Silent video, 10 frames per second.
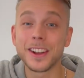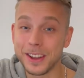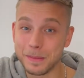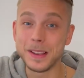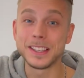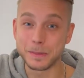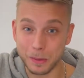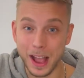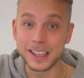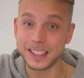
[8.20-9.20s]
gonna be
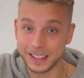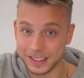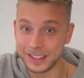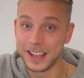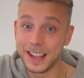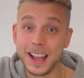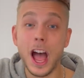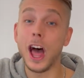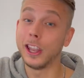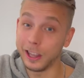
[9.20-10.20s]
surprised because
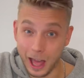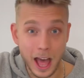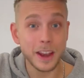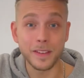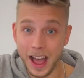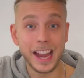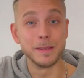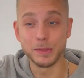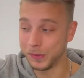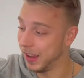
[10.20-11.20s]
a lot of
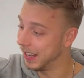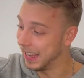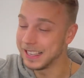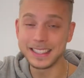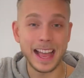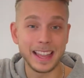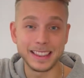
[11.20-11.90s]
items fit inside